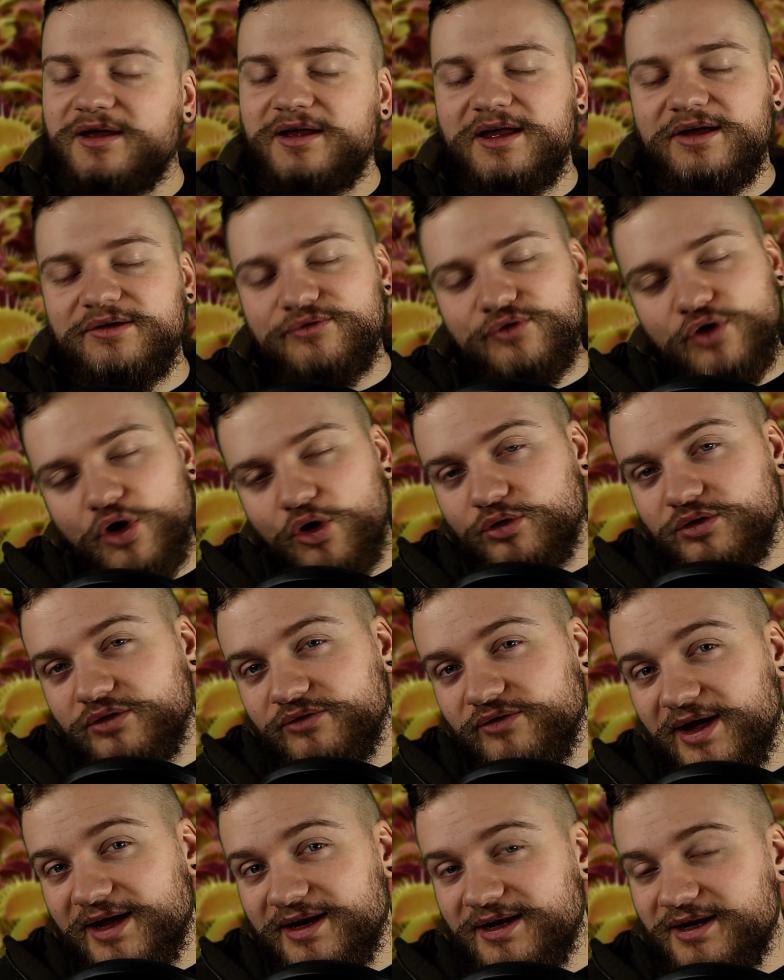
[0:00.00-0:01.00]
if
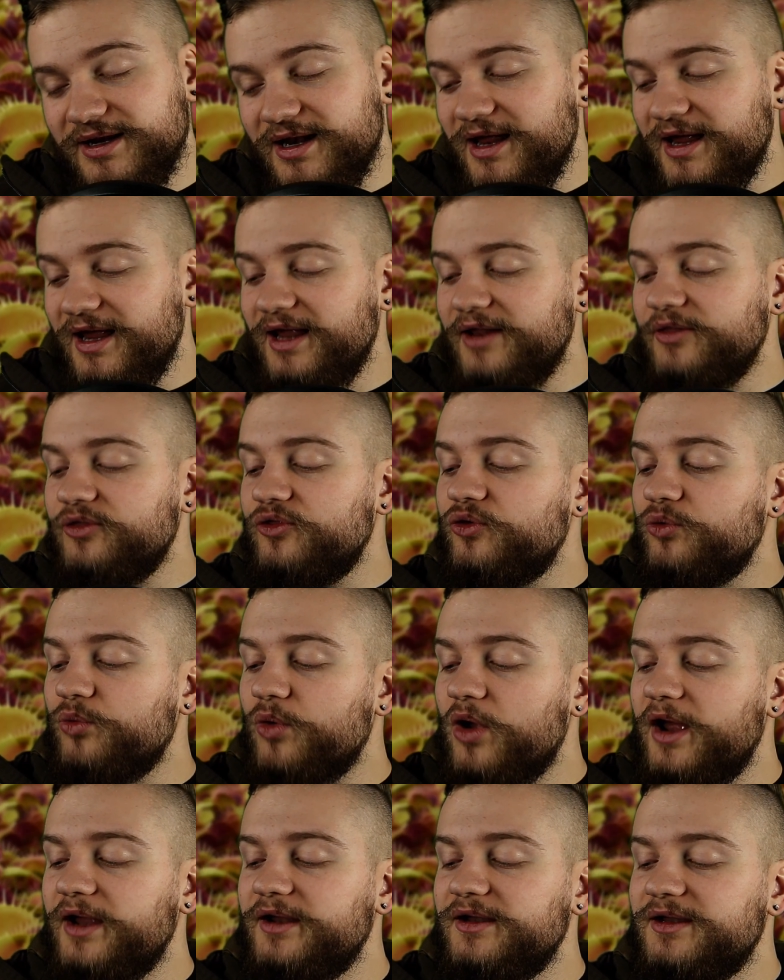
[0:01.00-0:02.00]
cultivated in the
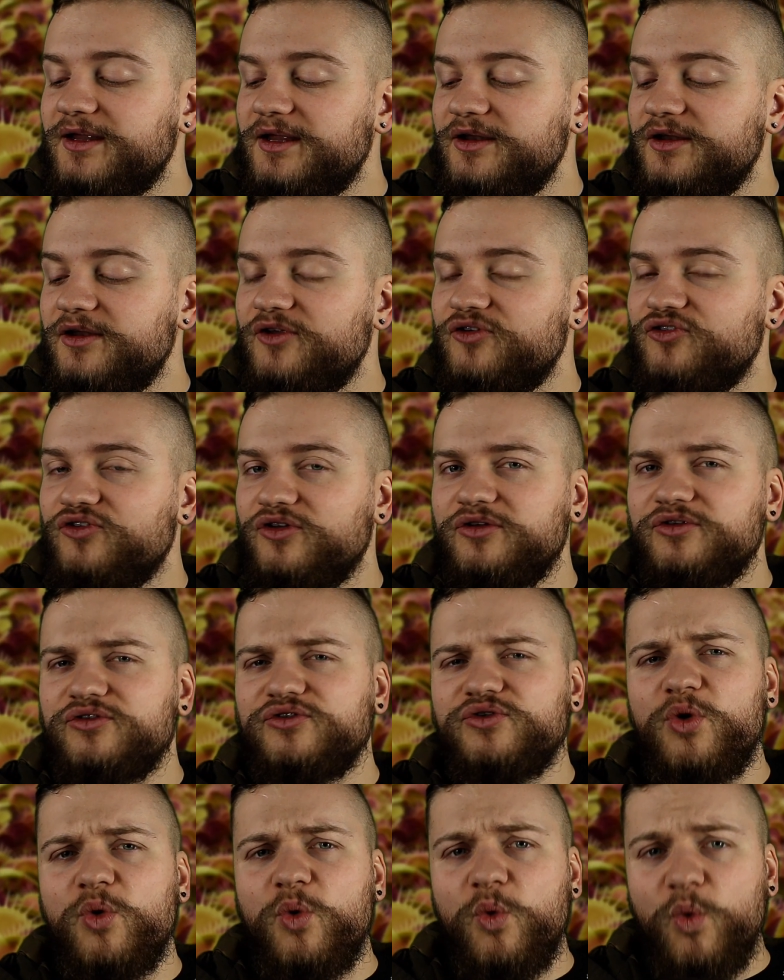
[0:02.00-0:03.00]
right conditions.
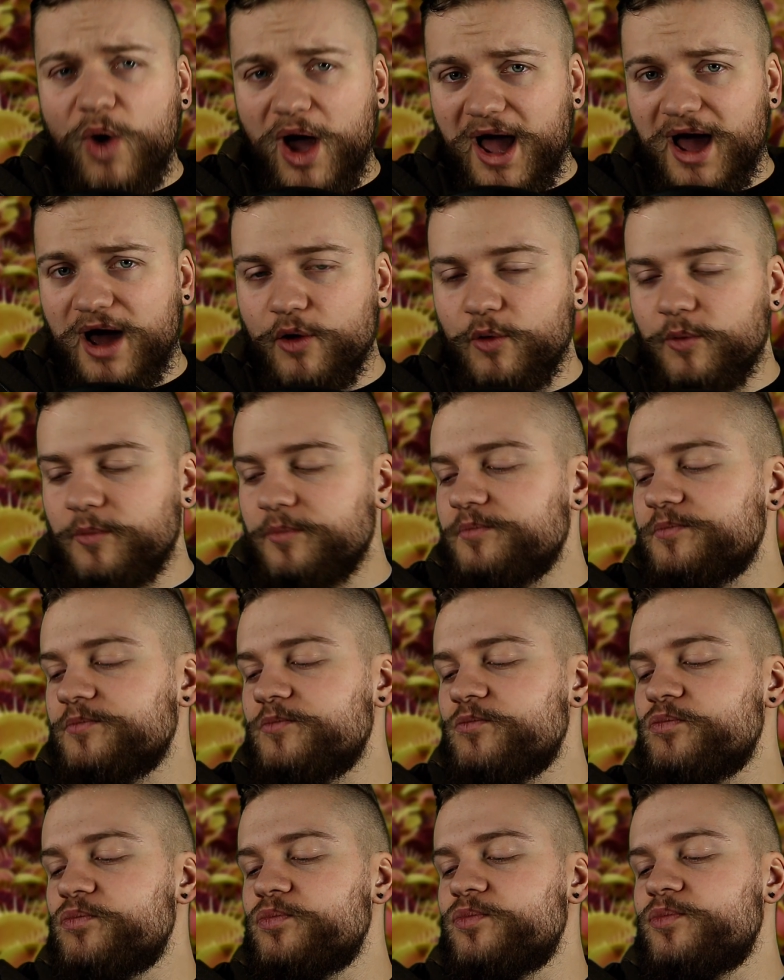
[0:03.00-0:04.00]
Wow.
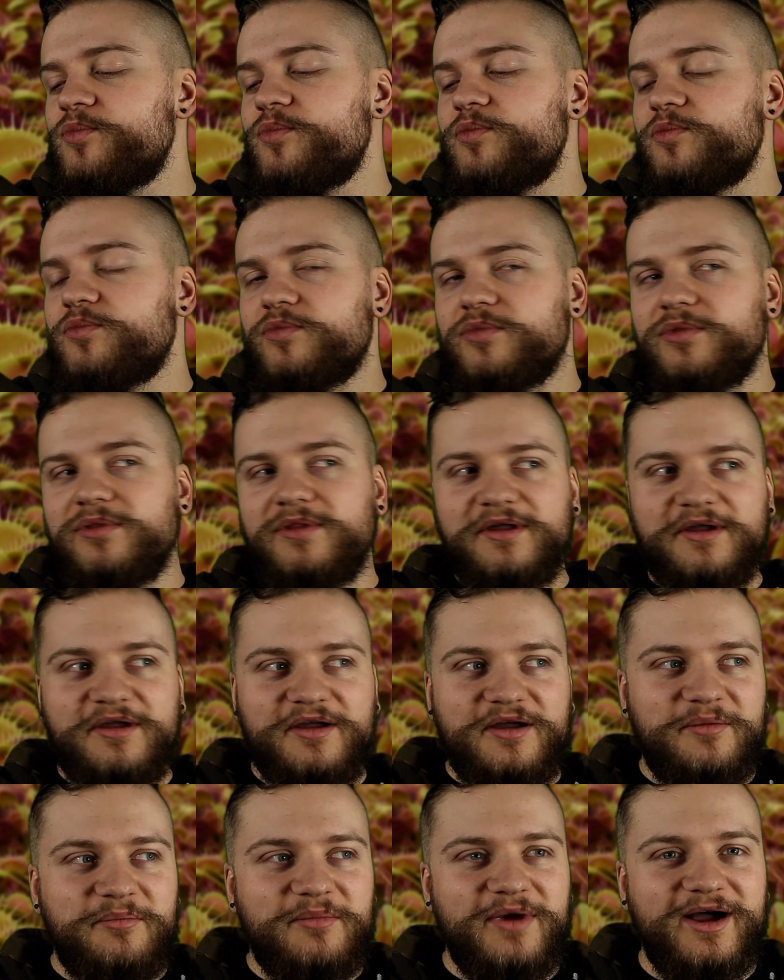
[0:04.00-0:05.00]

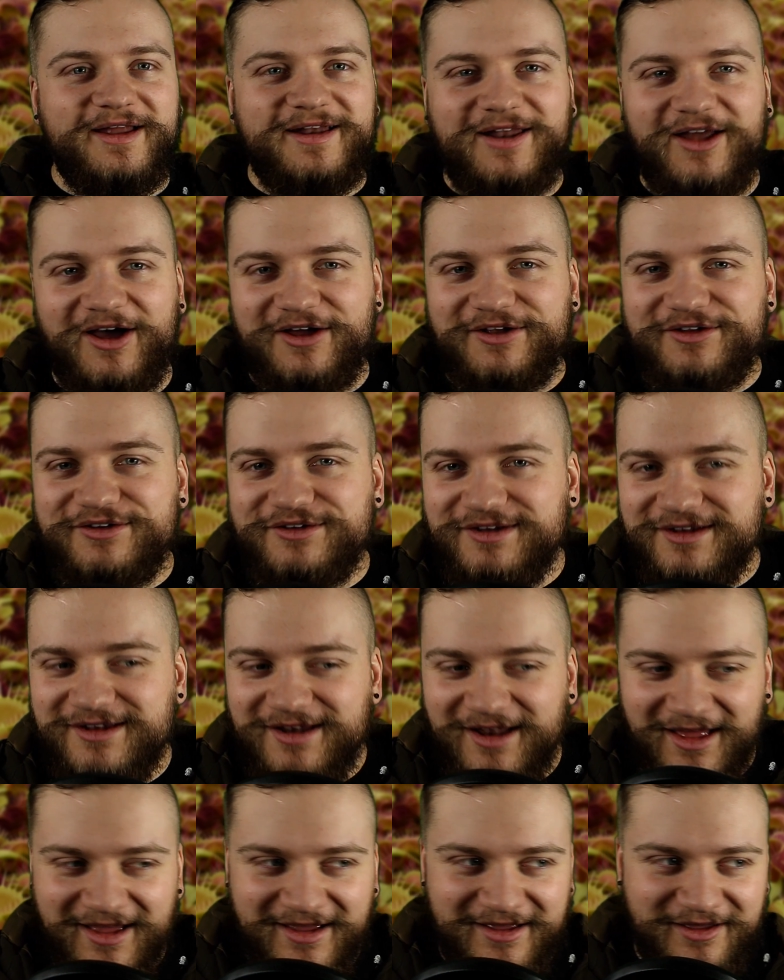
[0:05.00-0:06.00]
Mine lasted
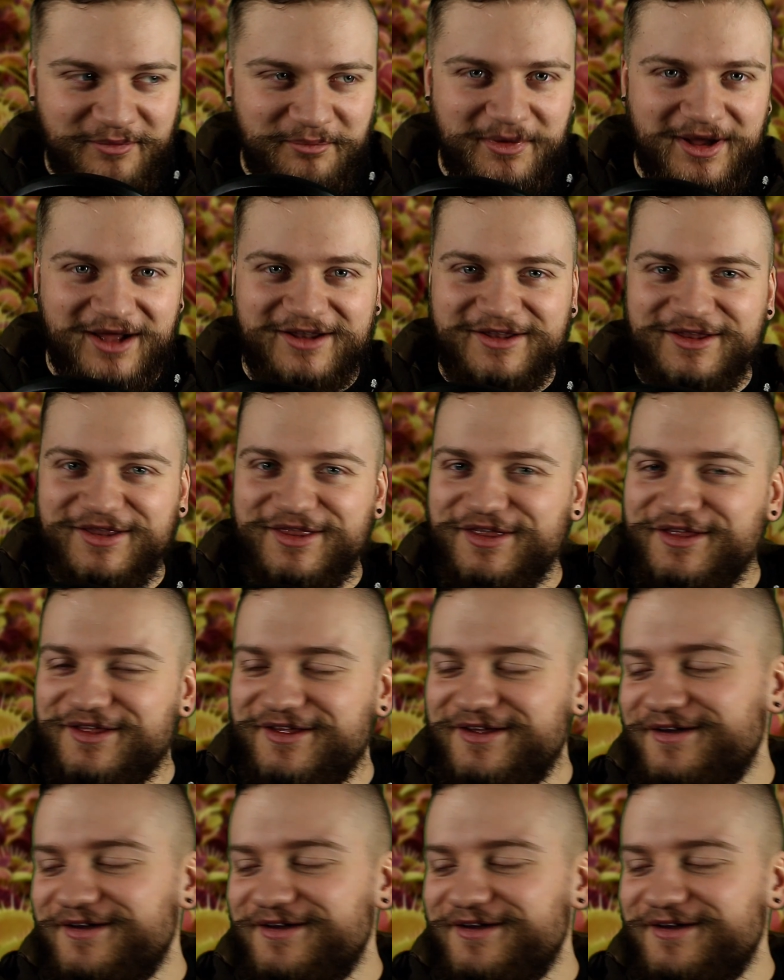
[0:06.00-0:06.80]
like a month.